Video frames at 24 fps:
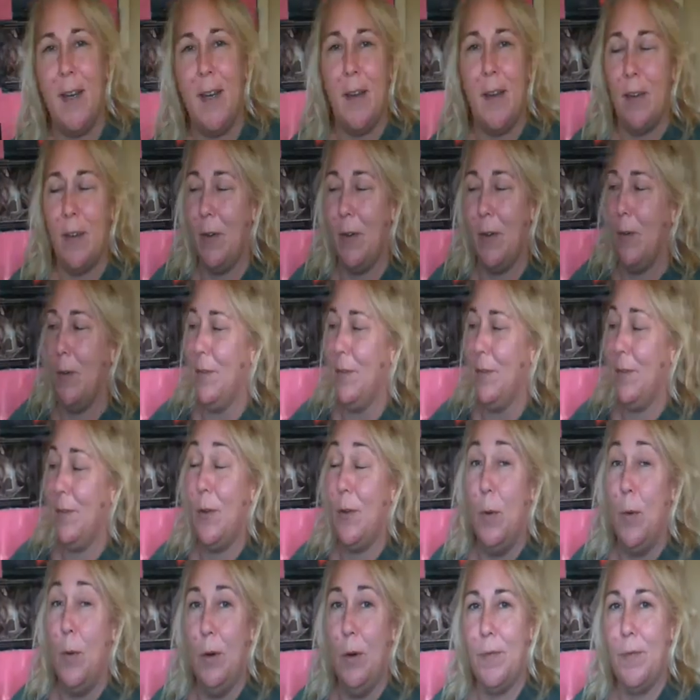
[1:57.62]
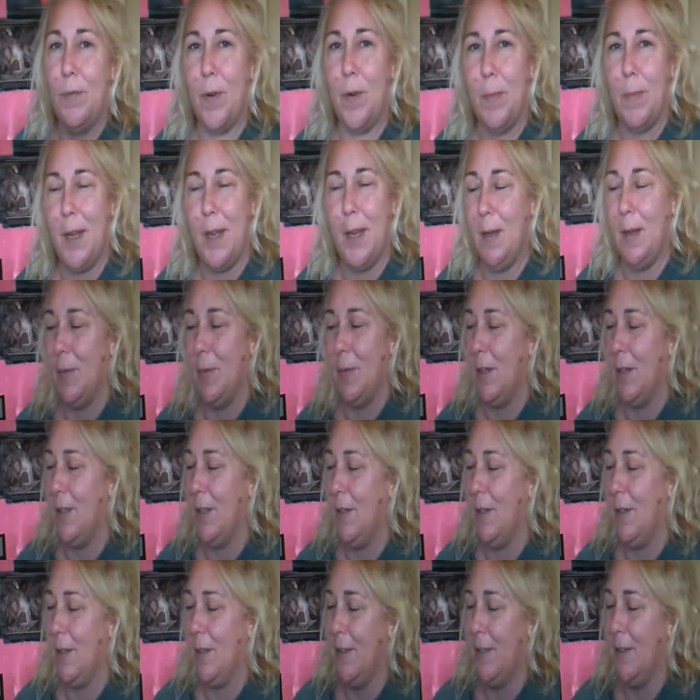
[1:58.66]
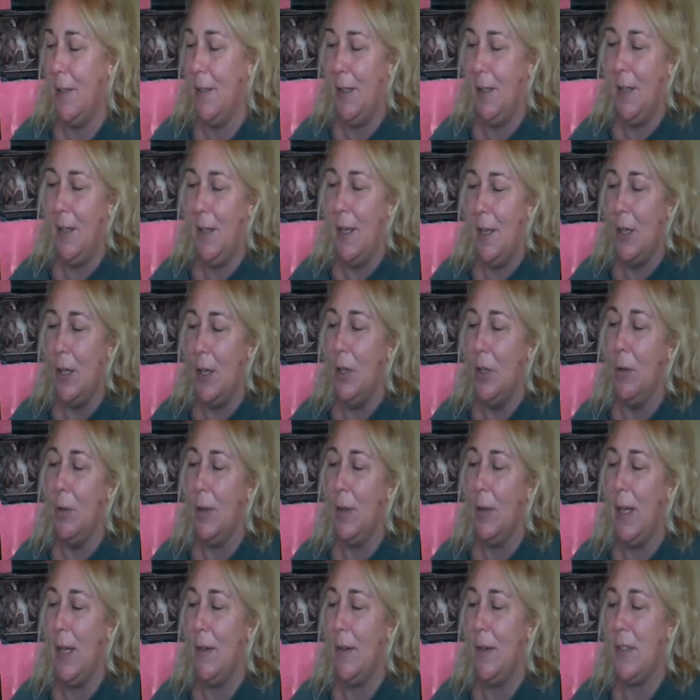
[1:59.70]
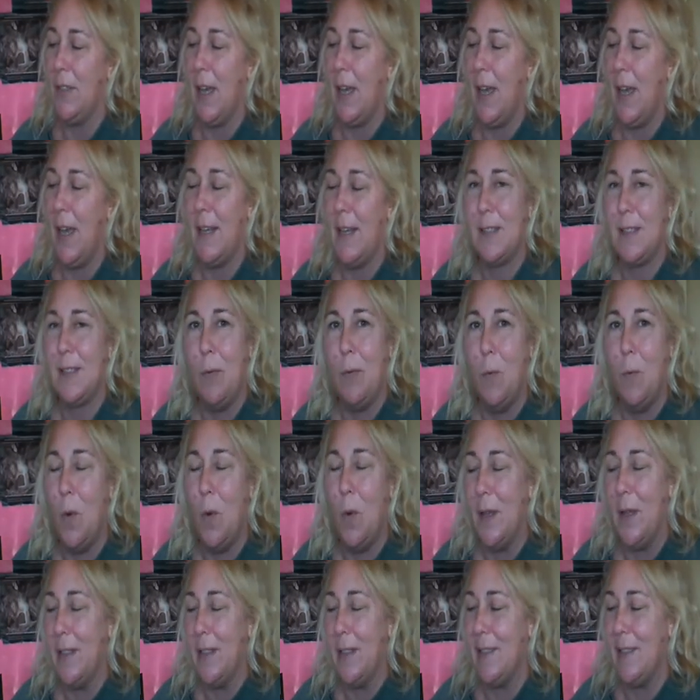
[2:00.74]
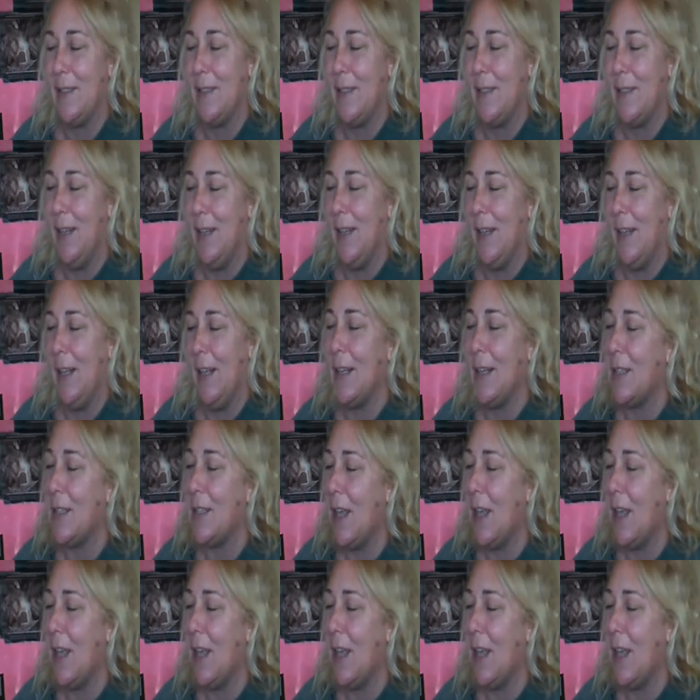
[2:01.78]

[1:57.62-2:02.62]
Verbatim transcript: have a quote from Abe on here. You only have to ask once. It's